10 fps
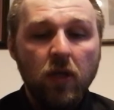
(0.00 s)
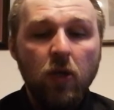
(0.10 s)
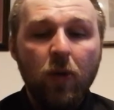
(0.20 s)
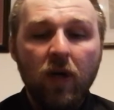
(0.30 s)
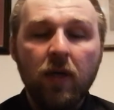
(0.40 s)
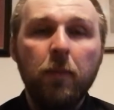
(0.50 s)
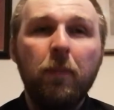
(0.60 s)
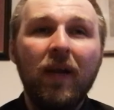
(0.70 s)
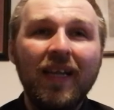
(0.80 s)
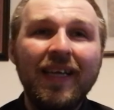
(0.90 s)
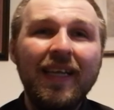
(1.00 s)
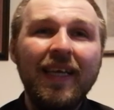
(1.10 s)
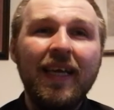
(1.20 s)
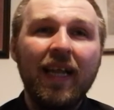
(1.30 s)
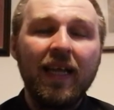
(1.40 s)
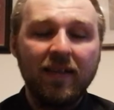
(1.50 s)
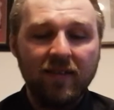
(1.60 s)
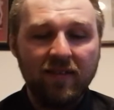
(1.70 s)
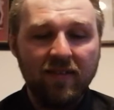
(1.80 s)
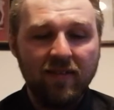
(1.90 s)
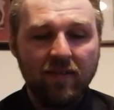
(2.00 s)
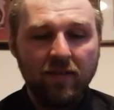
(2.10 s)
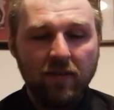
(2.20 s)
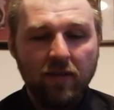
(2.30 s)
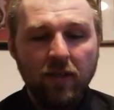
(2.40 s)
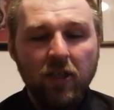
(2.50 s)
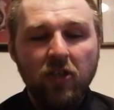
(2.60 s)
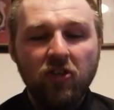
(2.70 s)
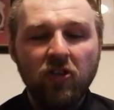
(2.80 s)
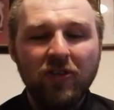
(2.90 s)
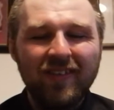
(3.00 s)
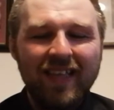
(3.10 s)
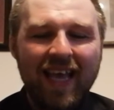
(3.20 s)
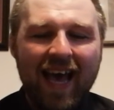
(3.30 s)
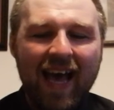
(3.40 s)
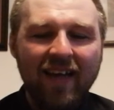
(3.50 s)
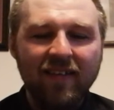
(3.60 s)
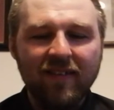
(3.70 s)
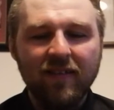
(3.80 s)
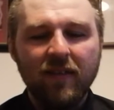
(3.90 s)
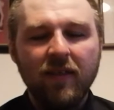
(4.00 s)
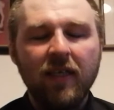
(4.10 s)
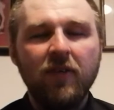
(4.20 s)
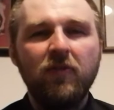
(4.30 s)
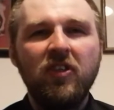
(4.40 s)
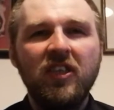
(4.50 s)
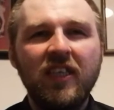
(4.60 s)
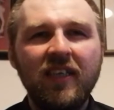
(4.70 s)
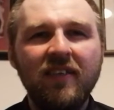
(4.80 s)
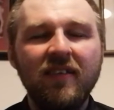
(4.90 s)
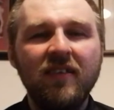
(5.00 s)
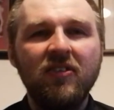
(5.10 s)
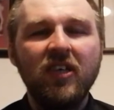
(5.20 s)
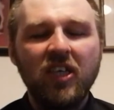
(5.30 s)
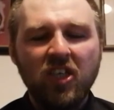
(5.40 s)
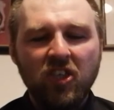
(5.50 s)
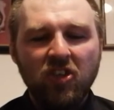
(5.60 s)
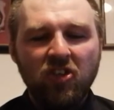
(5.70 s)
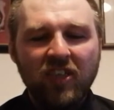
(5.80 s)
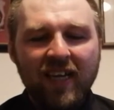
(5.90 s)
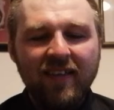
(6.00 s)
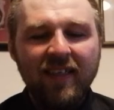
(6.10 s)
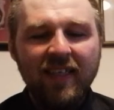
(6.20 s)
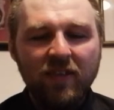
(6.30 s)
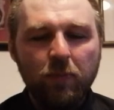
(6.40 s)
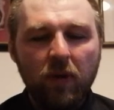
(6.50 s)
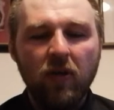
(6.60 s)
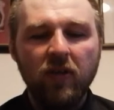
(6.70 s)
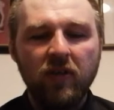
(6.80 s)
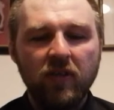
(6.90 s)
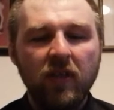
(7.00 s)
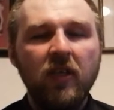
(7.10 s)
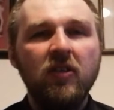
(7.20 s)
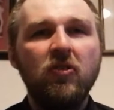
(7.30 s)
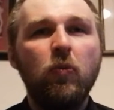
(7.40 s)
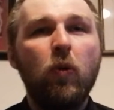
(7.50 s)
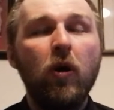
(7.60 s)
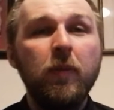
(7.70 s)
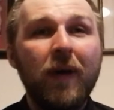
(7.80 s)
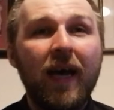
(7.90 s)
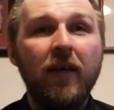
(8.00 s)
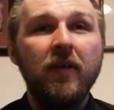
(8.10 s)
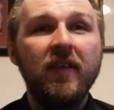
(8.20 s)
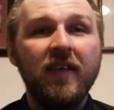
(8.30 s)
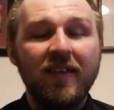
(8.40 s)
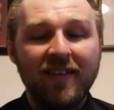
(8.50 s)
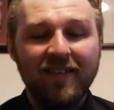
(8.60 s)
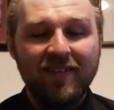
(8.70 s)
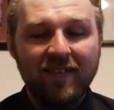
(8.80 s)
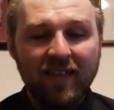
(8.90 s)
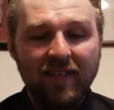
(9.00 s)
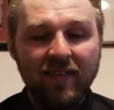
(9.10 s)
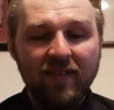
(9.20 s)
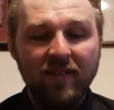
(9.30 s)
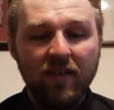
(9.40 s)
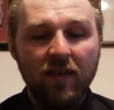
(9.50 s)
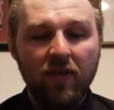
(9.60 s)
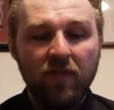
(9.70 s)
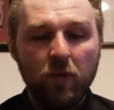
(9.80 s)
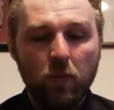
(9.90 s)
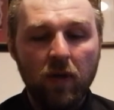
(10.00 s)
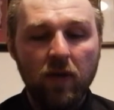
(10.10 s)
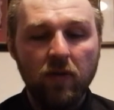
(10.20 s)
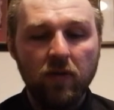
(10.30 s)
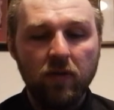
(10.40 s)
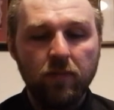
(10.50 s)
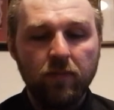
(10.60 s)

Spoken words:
You are completely cleansed due to the act of Jesus shedding his blood to wipe out the sins of the world.